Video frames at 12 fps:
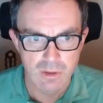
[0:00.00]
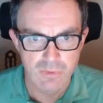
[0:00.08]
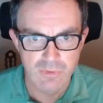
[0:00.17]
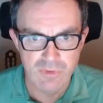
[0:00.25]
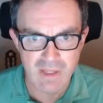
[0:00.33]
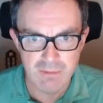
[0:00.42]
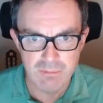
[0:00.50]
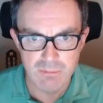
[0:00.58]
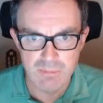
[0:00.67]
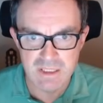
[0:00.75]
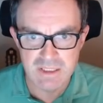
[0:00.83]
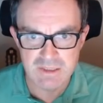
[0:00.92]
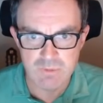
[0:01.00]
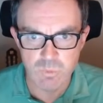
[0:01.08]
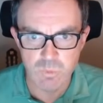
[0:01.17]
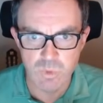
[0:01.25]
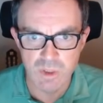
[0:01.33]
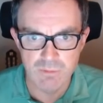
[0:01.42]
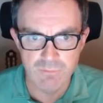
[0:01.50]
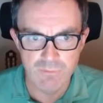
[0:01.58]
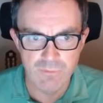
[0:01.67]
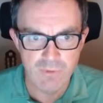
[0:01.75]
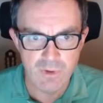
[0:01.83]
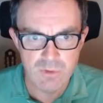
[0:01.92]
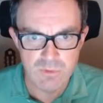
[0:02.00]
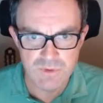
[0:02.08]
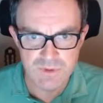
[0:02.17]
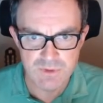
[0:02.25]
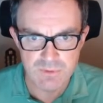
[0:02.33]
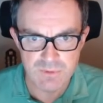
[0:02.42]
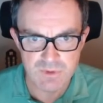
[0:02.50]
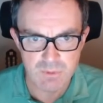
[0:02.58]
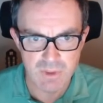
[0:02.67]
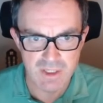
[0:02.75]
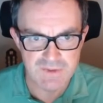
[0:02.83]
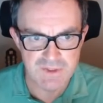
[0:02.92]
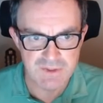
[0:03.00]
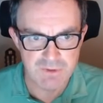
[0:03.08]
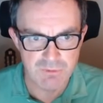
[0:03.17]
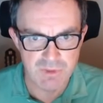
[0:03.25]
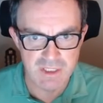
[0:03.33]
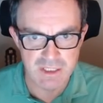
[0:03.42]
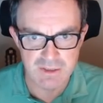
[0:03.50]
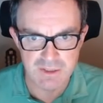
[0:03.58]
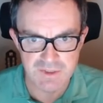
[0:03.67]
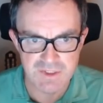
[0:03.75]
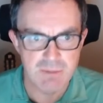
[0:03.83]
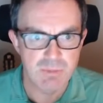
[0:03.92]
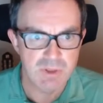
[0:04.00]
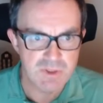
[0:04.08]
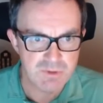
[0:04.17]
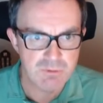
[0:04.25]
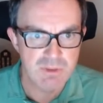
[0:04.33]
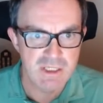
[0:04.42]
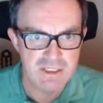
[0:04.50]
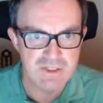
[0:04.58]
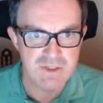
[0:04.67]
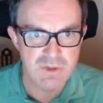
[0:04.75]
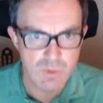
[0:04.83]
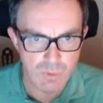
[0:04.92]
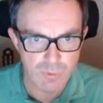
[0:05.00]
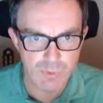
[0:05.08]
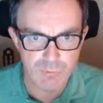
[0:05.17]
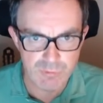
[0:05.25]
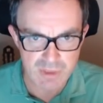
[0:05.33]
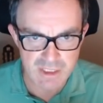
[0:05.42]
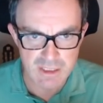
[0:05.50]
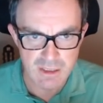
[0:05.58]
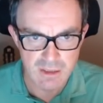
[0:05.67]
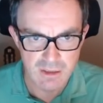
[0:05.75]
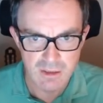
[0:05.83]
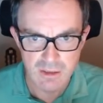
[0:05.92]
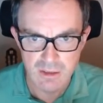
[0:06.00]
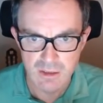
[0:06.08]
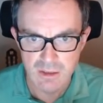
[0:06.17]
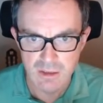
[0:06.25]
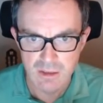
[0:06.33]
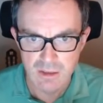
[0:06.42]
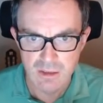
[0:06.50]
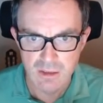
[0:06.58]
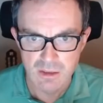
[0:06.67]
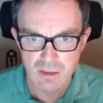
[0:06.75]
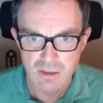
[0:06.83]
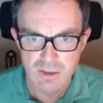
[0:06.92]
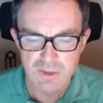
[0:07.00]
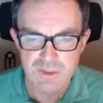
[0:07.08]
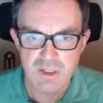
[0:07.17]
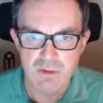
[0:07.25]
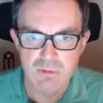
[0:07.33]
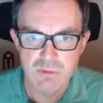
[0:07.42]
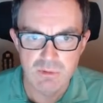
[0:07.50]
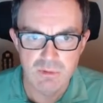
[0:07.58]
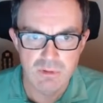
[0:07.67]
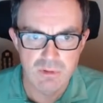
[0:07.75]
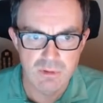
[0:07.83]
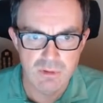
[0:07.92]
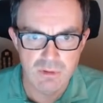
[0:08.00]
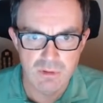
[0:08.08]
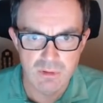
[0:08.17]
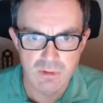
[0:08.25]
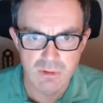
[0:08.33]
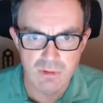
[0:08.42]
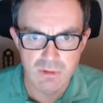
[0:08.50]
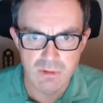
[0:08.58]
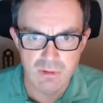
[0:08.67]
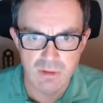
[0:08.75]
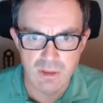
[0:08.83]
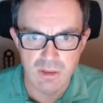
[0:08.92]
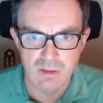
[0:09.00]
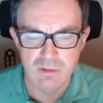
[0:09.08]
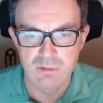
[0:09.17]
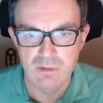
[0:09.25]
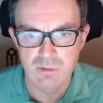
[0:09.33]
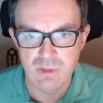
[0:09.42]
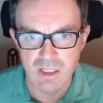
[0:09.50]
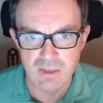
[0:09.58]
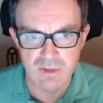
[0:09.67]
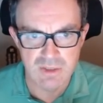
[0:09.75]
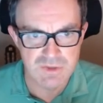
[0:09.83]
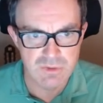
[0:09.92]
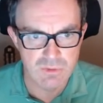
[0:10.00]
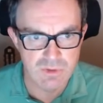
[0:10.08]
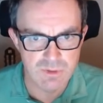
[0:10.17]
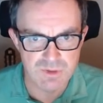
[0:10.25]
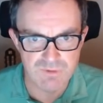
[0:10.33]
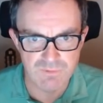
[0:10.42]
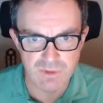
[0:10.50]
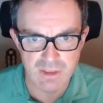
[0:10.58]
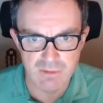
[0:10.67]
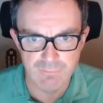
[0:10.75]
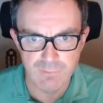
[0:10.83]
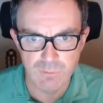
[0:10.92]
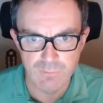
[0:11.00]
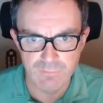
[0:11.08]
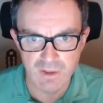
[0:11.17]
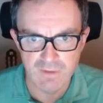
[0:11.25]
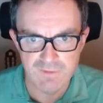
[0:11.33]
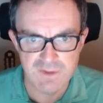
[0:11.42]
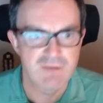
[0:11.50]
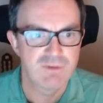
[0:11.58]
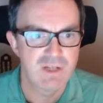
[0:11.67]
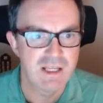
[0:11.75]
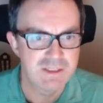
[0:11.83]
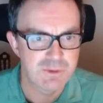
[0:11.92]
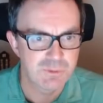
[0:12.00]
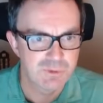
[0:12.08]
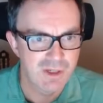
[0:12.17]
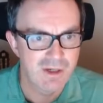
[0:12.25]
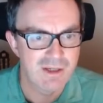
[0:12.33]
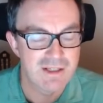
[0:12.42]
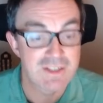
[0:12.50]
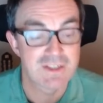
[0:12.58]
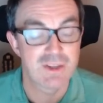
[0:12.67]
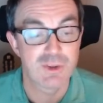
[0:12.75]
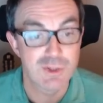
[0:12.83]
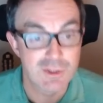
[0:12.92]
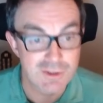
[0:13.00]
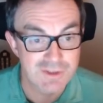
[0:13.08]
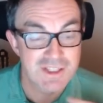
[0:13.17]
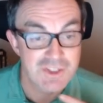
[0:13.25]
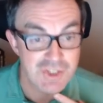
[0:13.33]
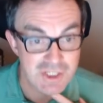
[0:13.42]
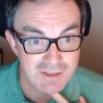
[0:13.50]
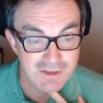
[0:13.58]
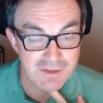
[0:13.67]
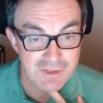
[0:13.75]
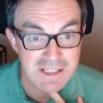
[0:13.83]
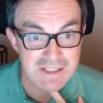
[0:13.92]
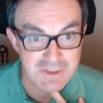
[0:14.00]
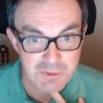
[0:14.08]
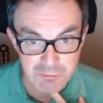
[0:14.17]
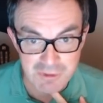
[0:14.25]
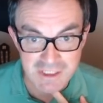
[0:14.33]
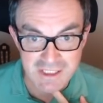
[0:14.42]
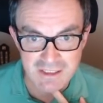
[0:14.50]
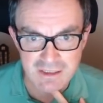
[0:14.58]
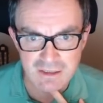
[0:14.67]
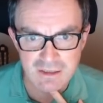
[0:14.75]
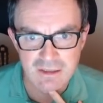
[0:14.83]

that means one of those two squares is green, doesn't it? Because green is not 3. So, ah, okay, that's not useful then. 4, 5, 7, 8 or 9 is the third digit that is green.